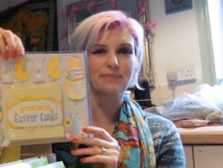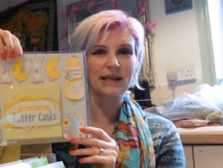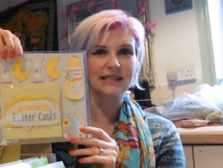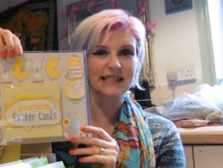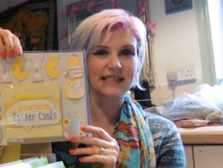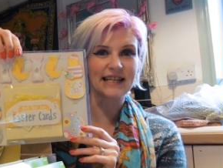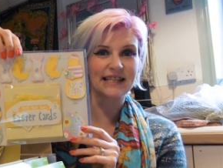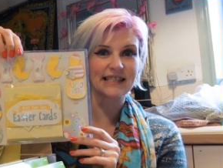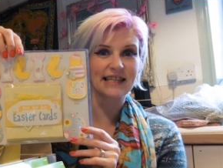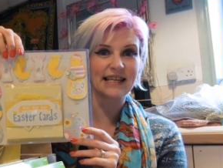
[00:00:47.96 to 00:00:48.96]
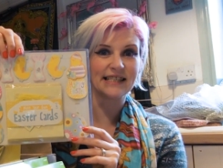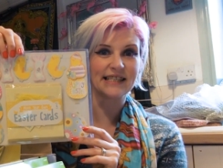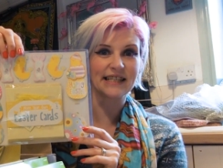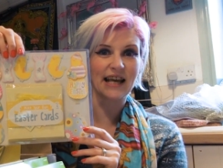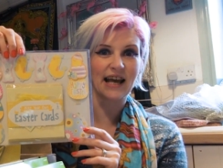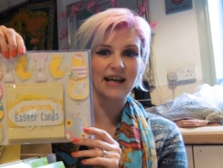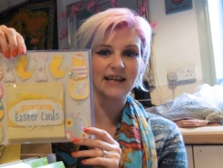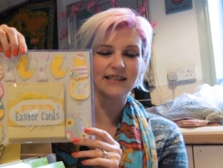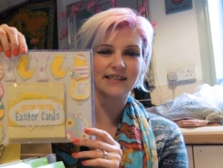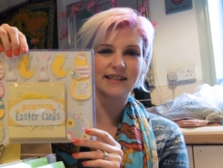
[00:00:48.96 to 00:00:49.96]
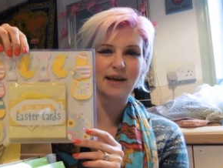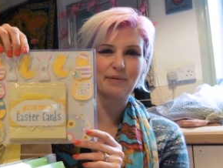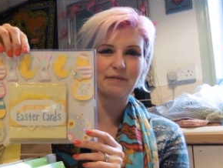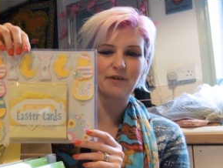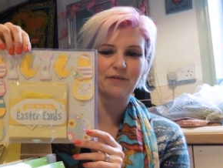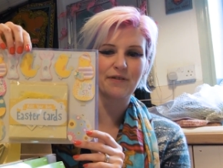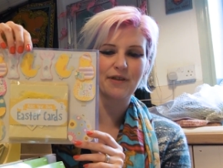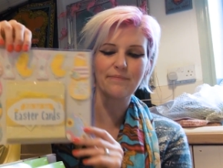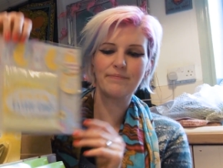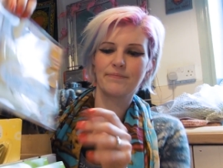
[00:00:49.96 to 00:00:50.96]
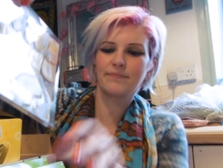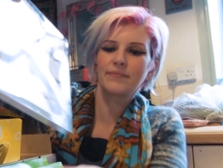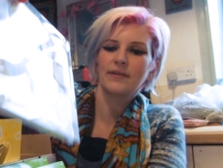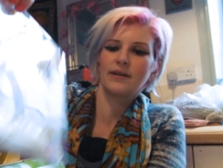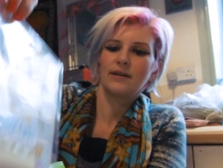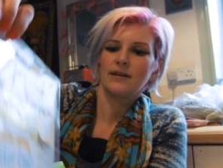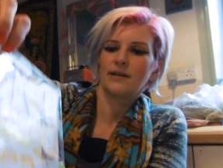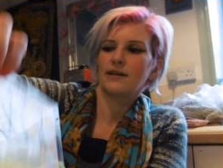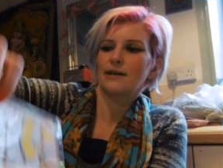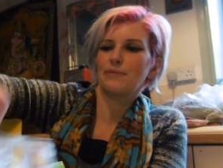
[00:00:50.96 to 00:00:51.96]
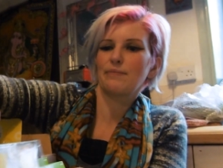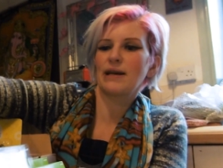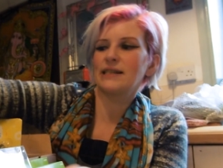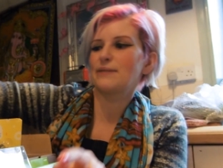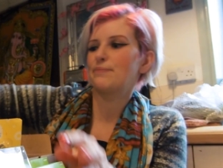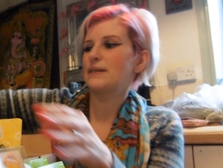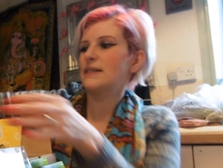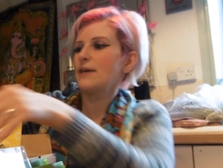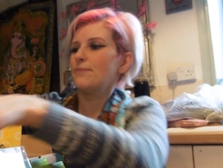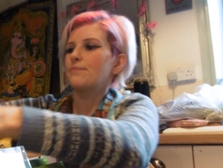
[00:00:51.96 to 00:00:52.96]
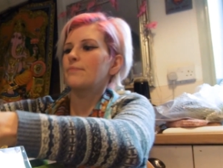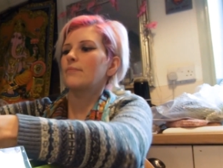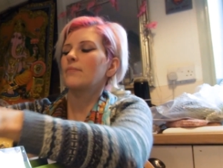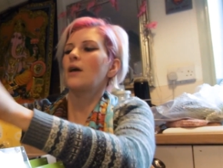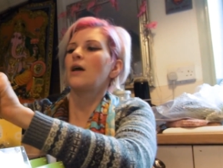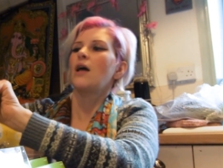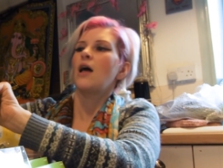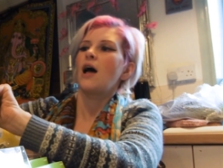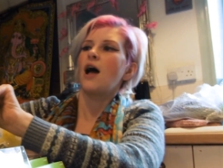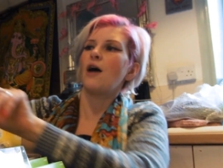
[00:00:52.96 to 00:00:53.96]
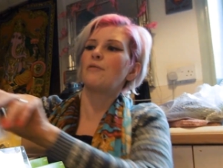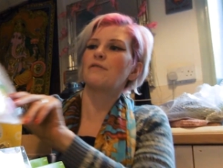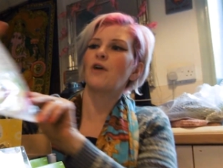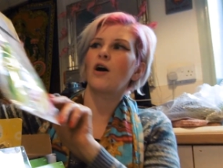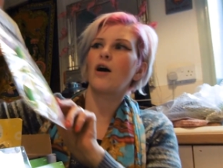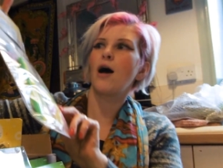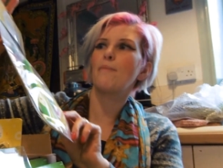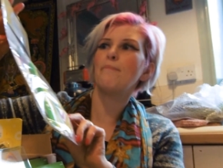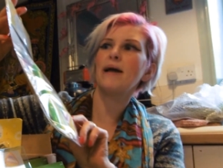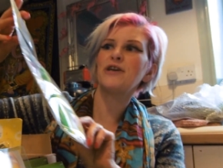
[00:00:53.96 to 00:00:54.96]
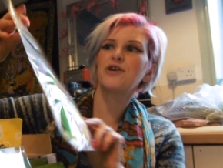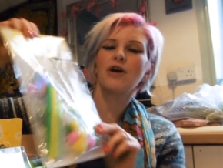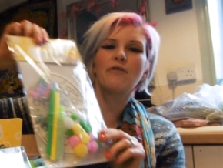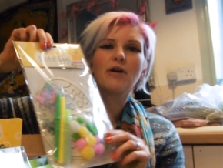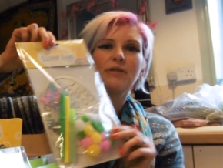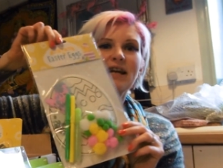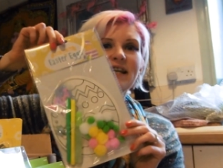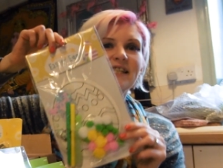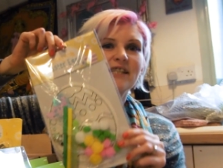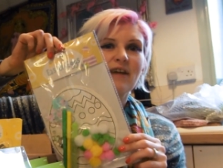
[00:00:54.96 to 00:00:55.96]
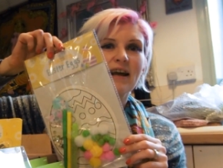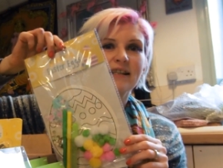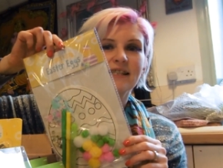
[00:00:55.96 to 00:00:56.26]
this makes 6 Easter cards. That'll be fun for them. Be nice and busy. We've got a make your own Easter egg